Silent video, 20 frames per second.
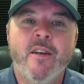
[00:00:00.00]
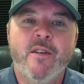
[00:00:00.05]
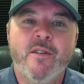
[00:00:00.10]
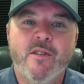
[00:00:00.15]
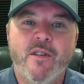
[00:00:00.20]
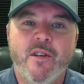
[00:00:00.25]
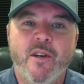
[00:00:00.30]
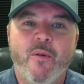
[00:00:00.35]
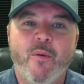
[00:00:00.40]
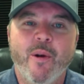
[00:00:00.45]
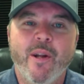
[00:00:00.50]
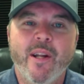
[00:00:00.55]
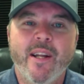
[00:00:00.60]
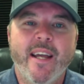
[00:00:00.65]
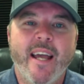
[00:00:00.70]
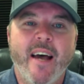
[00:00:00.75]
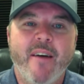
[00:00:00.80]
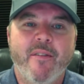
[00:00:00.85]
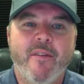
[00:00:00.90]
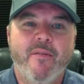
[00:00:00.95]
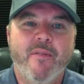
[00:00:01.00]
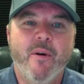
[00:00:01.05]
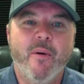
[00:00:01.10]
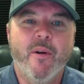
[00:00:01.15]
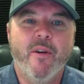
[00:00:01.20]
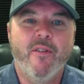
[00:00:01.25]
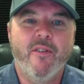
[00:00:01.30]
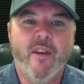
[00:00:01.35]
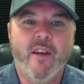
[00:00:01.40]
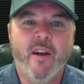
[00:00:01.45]
So you really have to
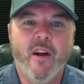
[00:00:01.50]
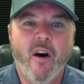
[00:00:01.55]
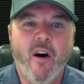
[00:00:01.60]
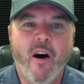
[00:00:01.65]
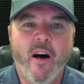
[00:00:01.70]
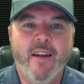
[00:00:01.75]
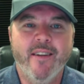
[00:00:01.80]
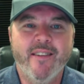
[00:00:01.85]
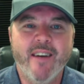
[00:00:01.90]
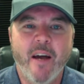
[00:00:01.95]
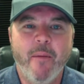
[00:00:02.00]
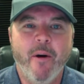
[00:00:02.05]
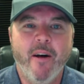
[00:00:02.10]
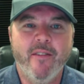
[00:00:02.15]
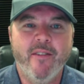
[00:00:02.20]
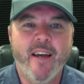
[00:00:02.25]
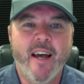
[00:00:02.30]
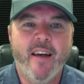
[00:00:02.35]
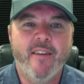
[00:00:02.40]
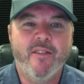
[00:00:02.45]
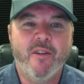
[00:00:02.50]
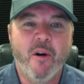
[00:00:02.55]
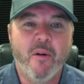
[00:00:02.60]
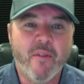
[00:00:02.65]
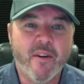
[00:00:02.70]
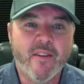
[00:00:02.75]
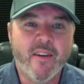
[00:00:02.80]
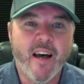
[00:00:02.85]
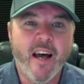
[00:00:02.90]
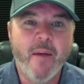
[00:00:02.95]
focus in on time on task
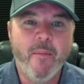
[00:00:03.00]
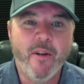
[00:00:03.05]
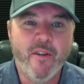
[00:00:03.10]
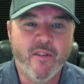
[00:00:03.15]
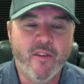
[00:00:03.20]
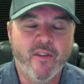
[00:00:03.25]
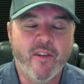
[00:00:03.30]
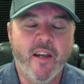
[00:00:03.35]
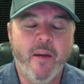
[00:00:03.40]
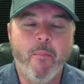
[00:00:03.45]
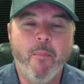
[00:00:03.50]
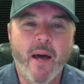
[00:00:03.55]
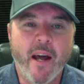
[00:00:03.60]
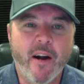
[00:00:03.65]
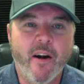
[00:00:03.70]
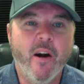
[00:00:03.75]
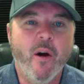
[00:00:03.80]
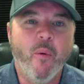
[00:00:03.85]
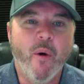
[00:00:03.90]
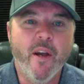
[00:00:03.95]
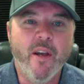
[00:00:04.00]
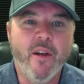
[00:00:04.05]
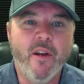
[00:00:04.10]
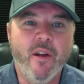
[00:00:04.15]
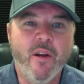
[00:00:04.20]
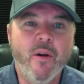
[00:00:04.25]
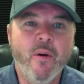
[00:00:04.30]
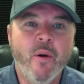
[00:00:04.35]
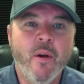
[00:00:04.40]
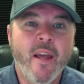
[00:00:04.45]
over time and just get better at what you
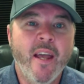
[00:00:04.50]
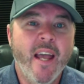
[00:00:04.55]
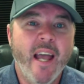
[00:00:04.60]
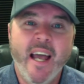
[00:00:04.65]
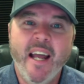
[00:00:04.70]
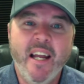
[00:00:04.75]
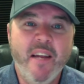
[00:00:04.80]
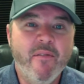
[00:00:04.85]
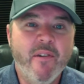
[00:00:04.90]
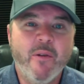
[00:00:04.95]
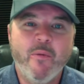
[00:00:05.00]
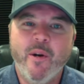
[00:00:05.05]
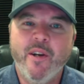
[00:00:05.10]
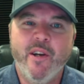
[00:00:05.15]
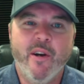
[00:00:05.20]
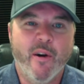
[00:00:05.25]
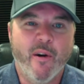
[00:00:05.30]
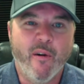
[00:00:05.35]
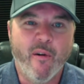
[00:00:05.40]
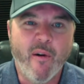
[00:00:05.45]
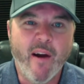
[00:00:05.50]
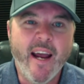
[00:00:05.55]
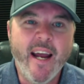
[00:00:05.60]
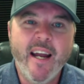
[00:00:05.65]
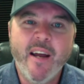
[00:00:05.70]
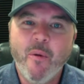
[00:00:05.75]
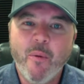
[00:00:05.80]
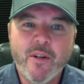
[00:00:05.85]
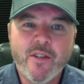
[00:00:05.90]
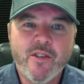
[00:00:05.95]
do. And even when you're great
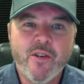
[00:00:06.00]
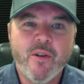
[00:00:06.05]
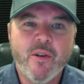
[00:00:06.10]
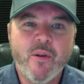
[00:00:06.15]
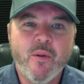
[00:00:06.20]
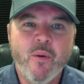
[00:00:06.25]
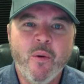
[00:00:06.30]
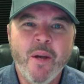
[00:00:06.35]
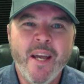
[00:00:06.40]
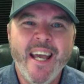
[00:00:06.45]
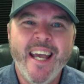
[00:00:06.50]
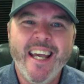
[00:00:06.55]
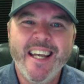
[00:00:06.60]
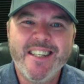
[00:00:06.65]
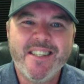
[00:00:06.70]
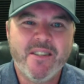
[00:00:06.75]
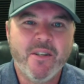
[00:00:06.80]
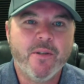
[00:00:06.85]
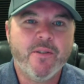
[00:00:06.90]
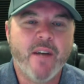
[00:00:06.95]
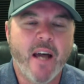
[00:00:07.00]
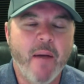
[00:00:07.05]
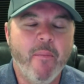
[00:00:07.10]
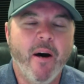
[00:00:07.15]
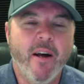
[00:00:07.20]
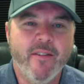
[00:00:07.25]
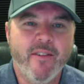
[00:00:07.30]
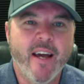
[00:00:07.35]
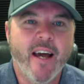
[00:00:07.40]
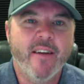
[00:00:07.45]
at what you do, it's still time
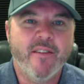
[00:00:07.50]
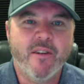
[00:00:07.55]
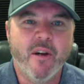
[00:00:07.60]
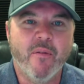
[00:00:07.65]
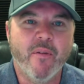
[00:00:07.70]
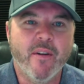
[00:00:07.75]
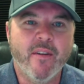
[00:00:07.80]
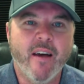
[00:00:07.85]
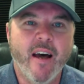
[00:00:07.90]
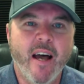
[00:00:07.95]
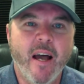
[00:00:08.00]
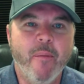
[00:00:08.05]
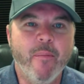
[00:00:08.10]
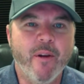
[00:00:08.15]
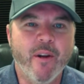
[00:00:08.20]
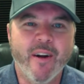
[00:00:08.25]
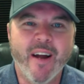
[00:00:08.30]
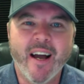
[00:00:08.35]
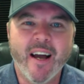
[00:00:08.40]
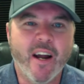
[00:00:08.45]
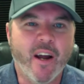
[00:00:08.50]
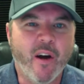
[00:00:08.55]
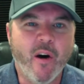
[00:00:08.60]
on task over time. You're not going to